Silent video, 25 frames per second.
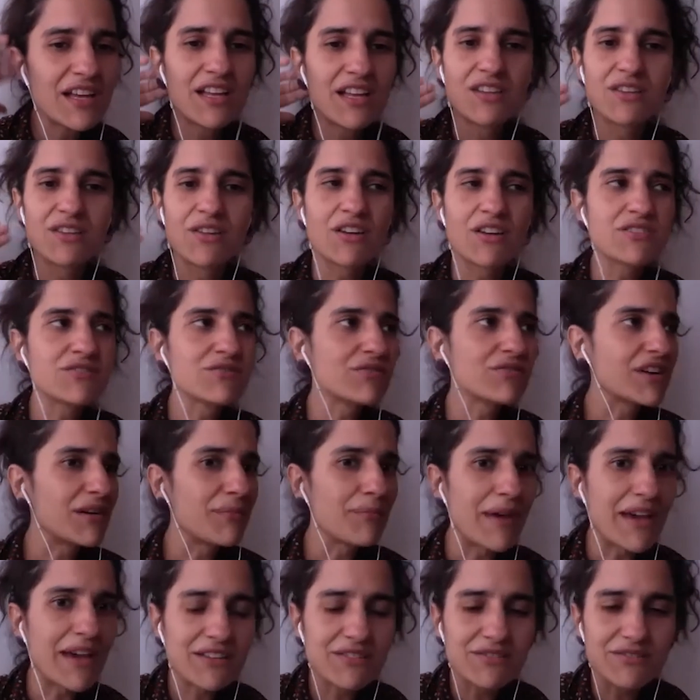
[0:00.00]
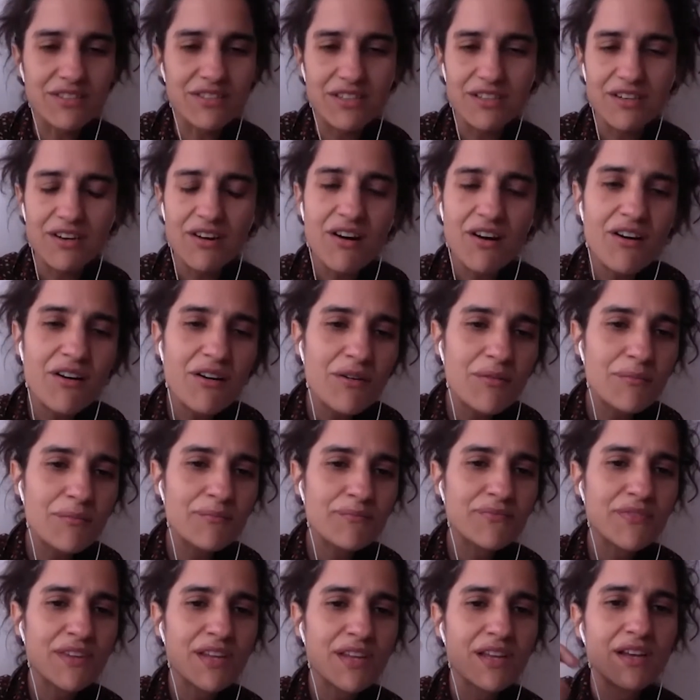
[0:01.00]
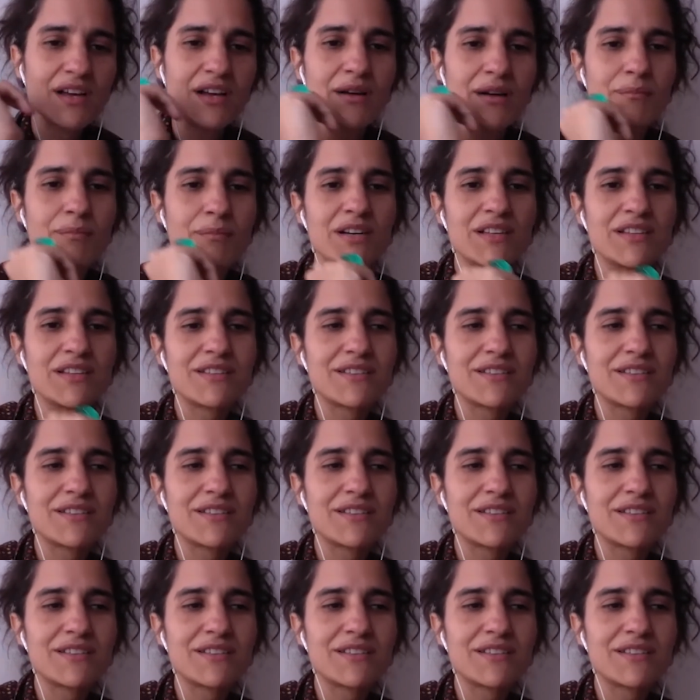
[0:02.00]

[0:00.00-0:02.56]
not to come back to her home. But